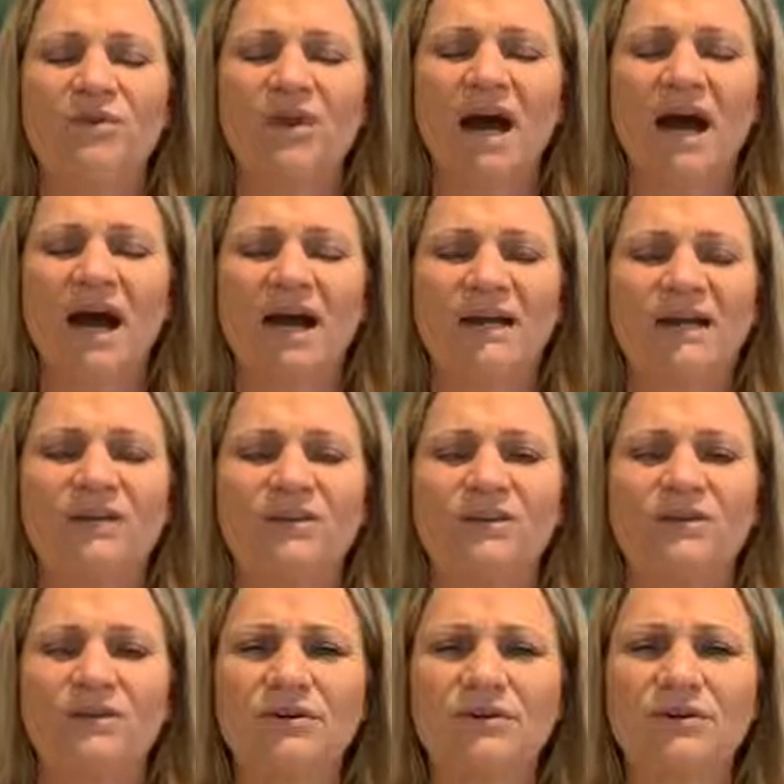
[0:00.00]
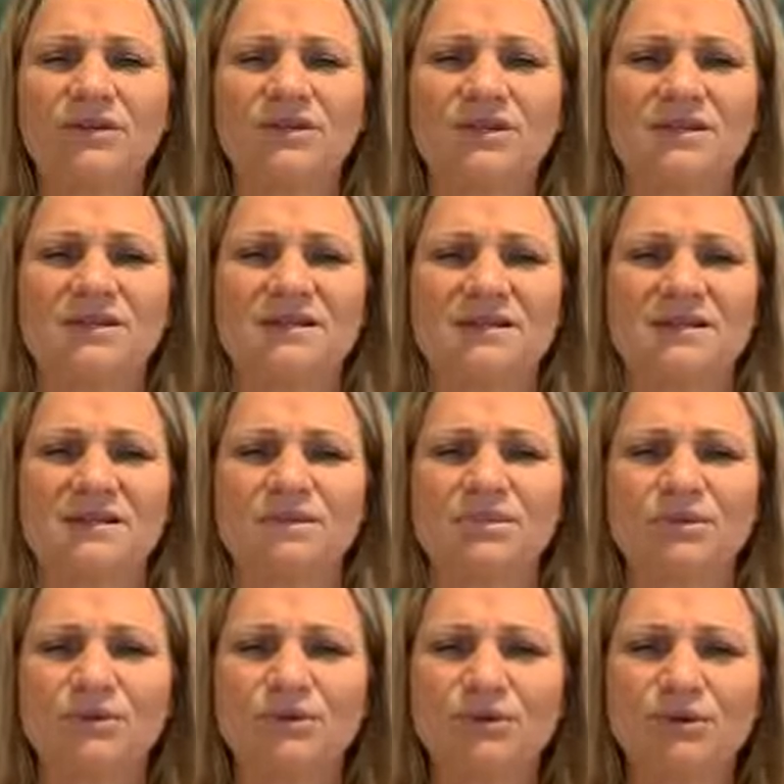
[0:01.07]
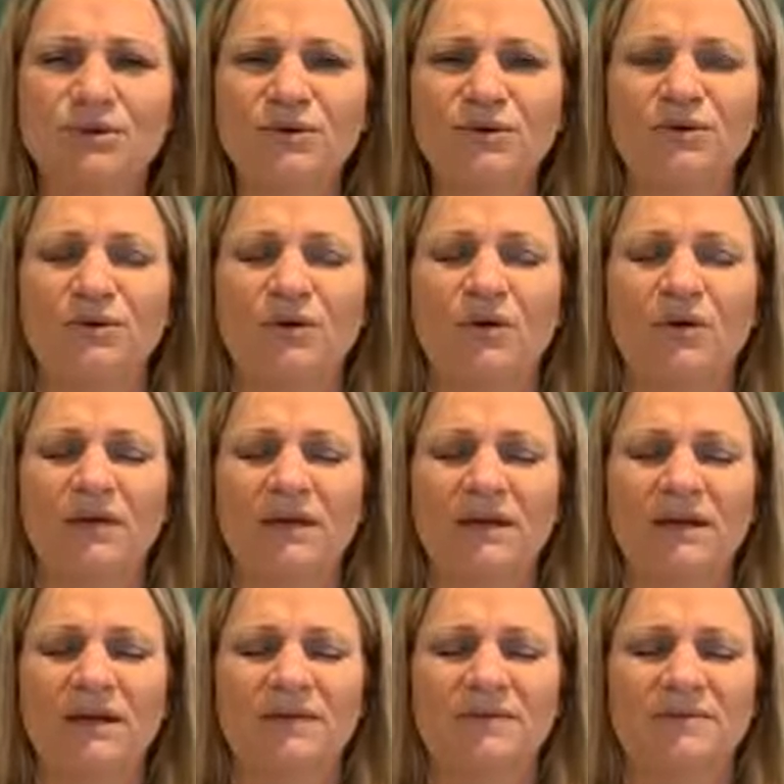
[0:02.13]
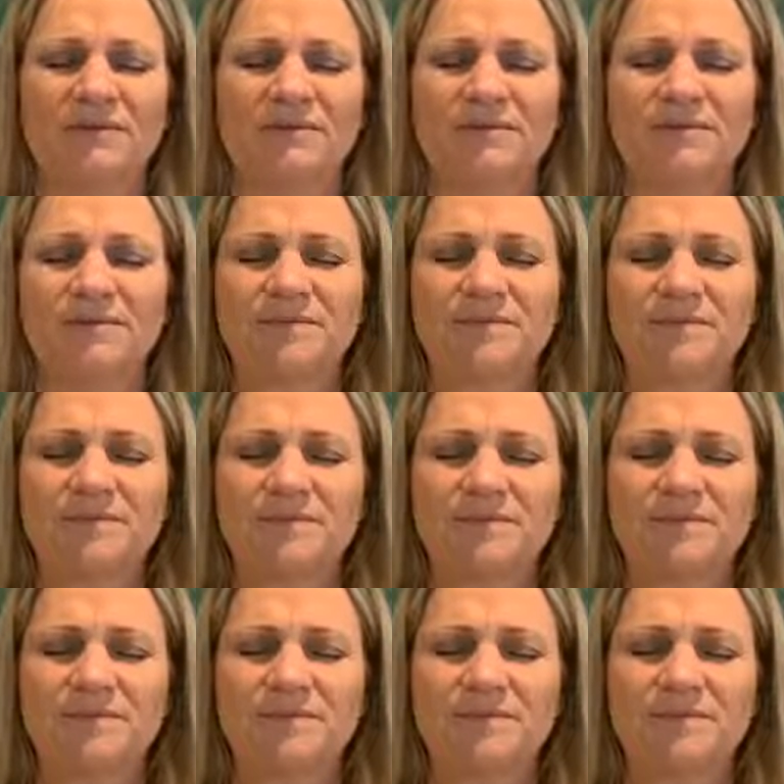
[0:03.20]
highly nourishes this beautiful organism.